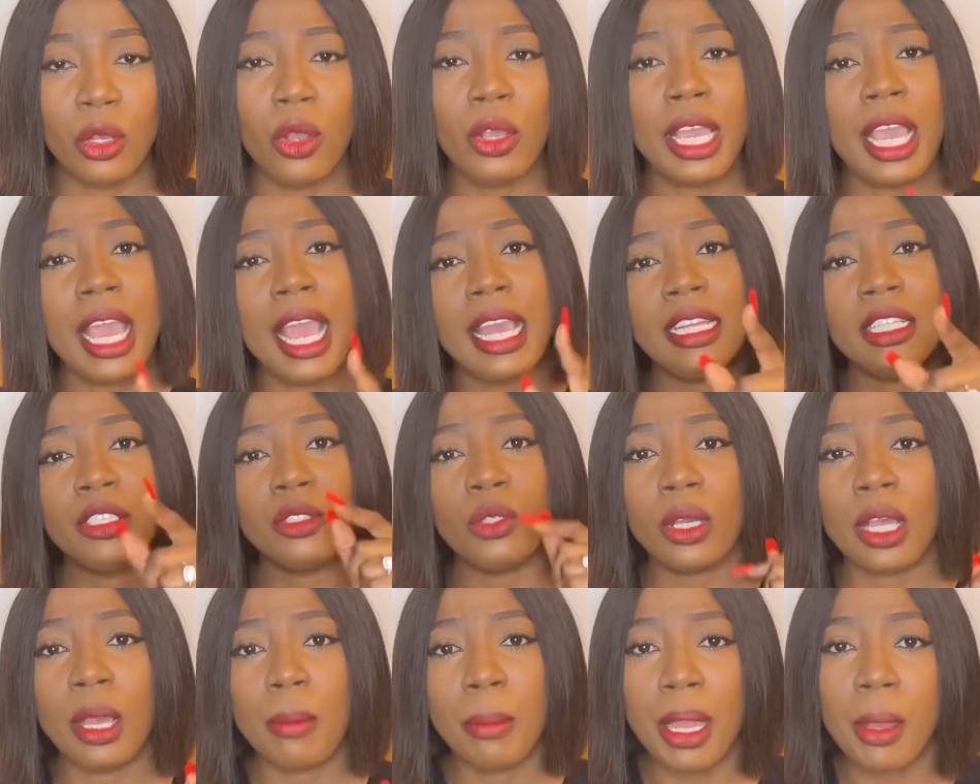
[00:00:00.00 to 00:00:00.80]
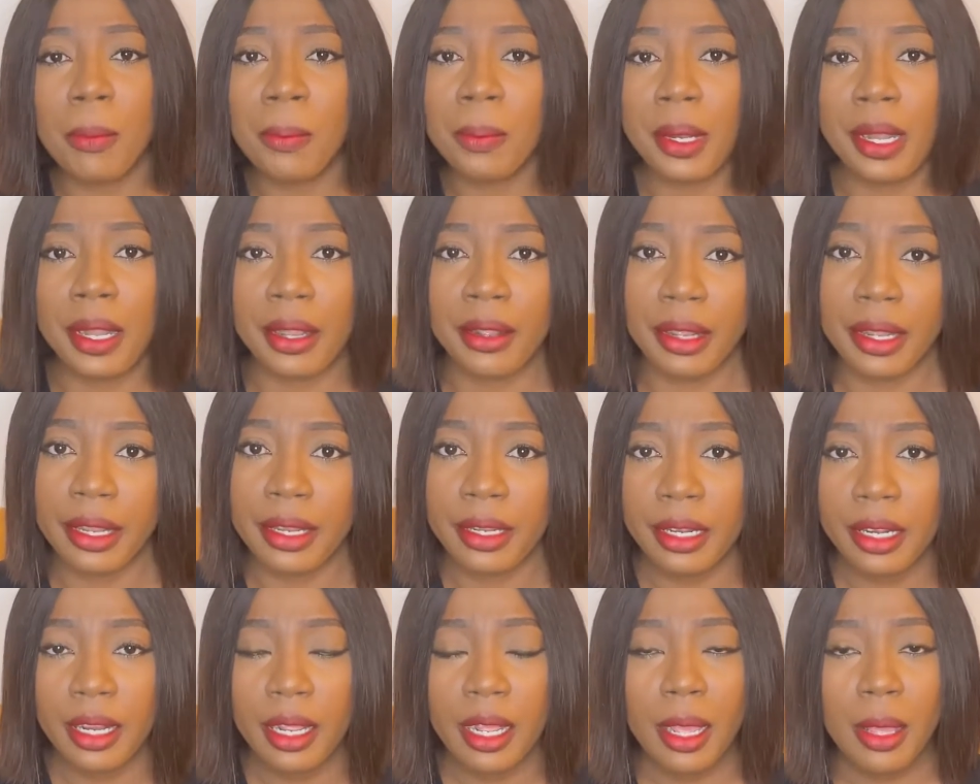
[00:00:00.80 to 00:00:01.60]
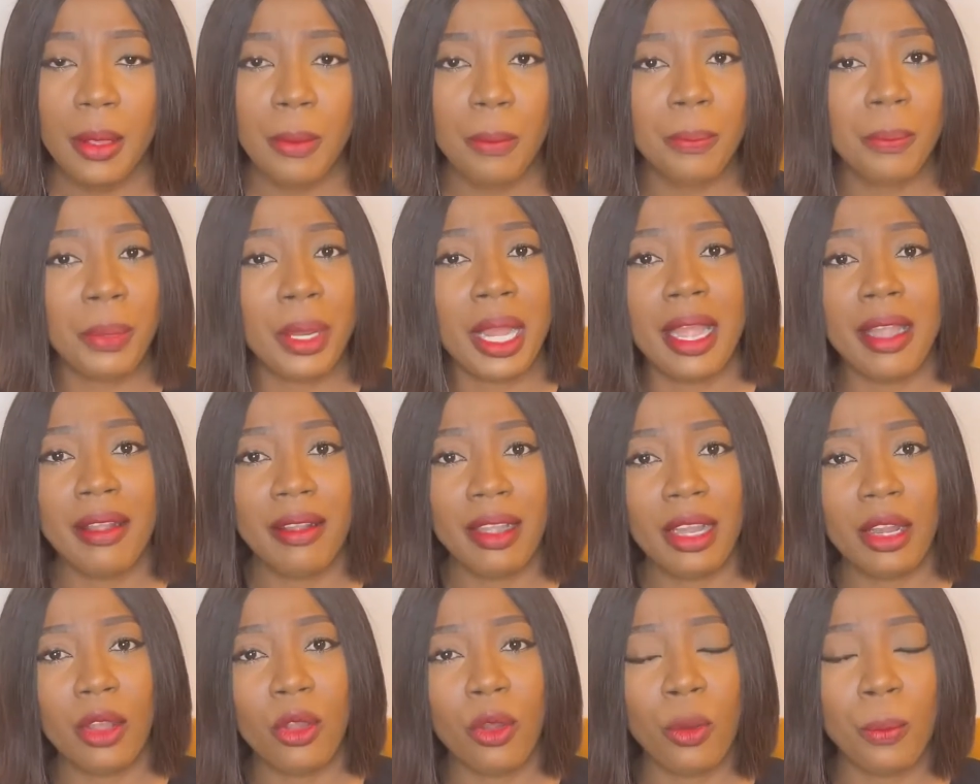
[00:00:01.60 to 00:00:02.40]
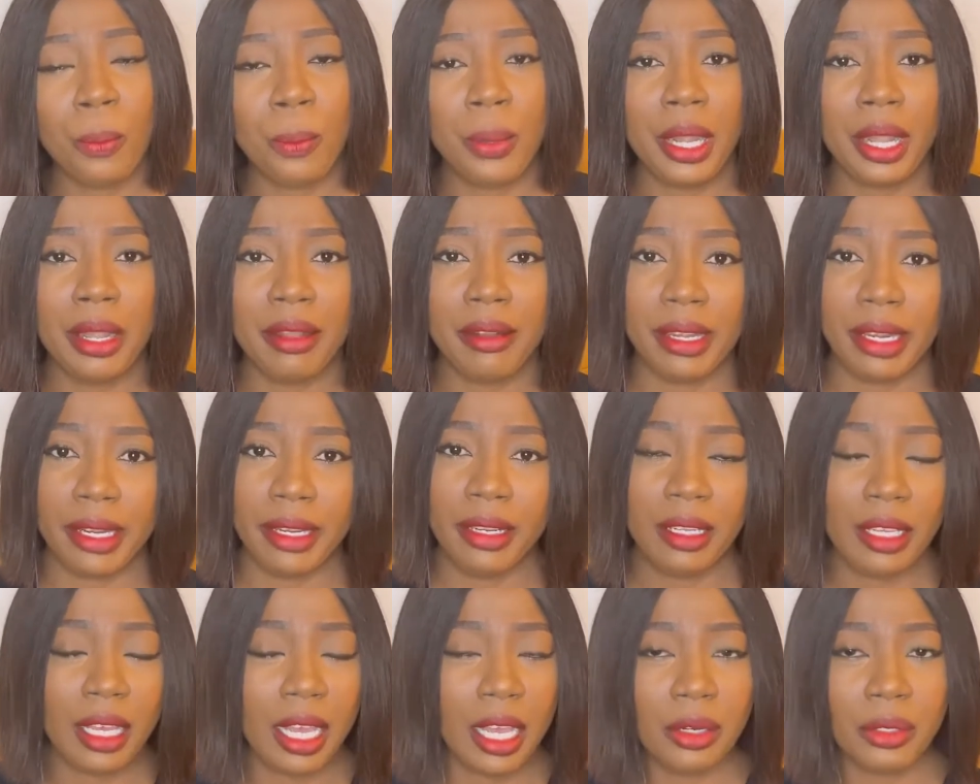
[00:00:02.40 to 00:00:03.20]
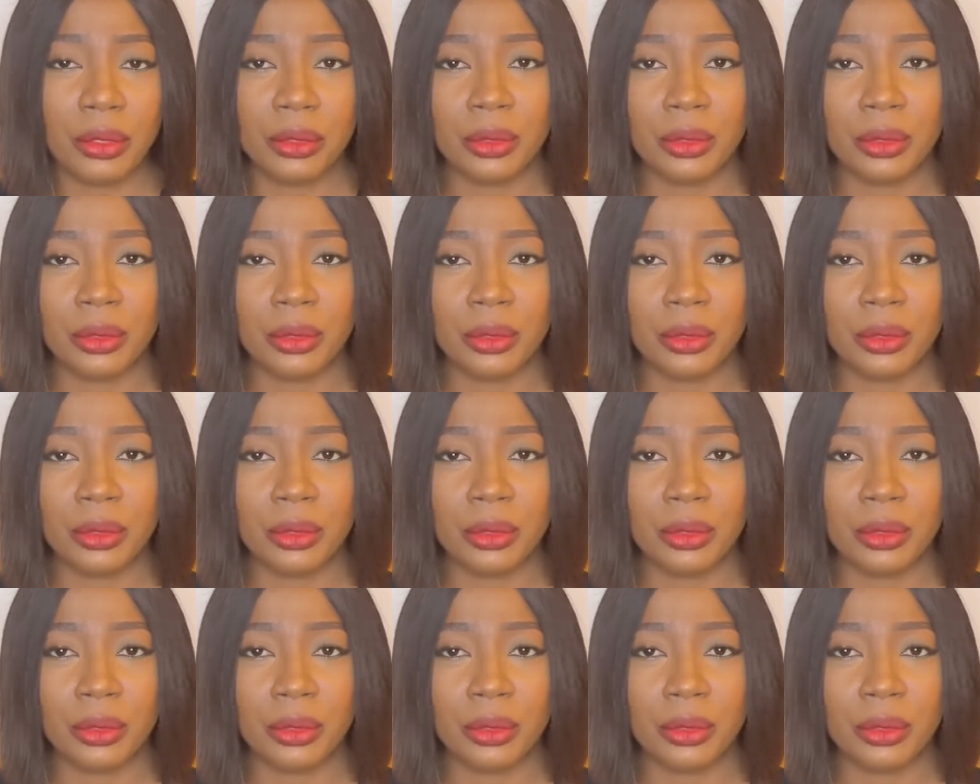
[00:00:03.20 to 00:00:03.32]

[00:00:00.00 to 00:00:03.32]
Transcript: Okay, I didn't talk about Pere, I don't